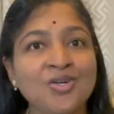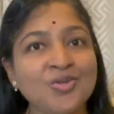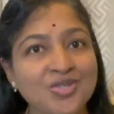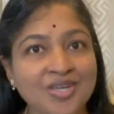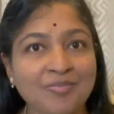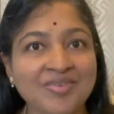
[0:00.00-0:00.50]
To
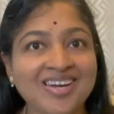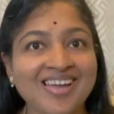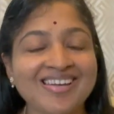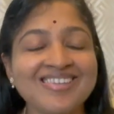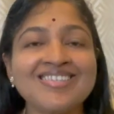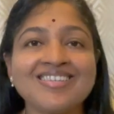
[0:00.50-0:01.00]

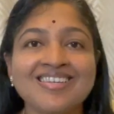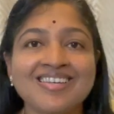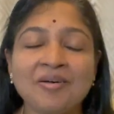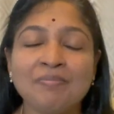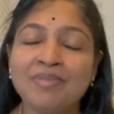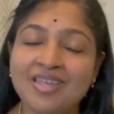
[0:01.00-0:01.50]
summarize,
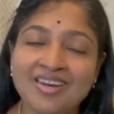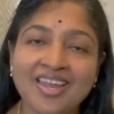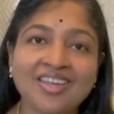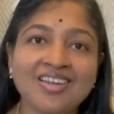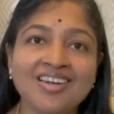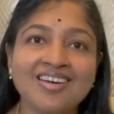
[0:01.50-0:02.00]
be
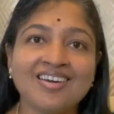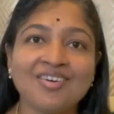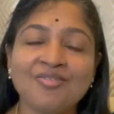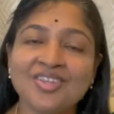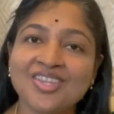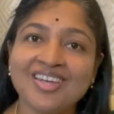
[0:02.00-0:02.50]
regular
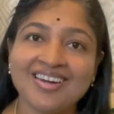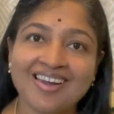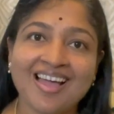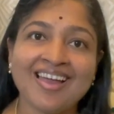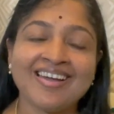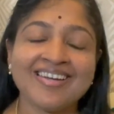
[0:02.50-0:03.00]
with your
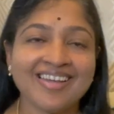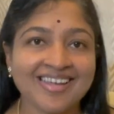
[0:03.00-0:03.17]
diet,